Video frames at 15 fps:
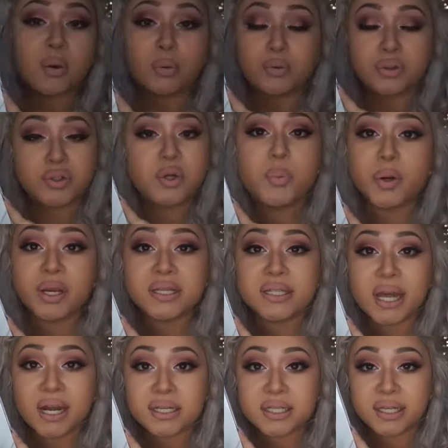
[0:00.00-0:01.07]
super
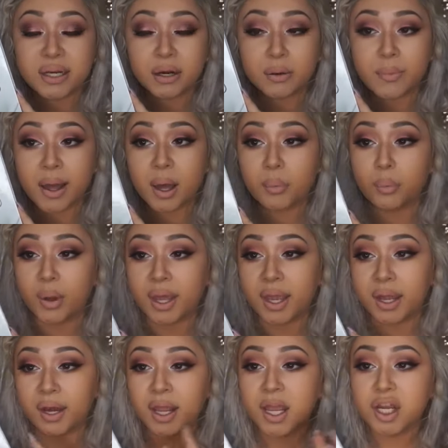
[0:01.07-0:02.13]
excited to hear about
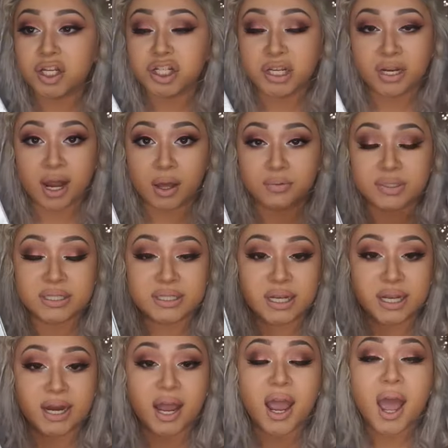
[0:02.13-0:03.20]
when she announced
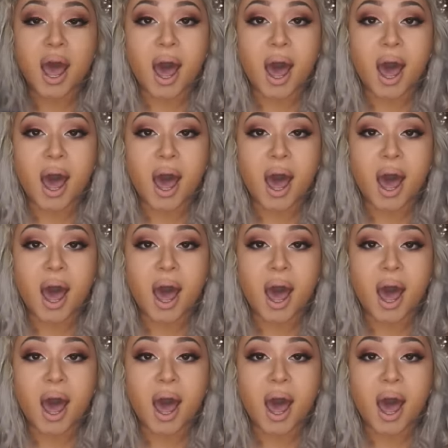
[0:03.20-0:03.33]
it.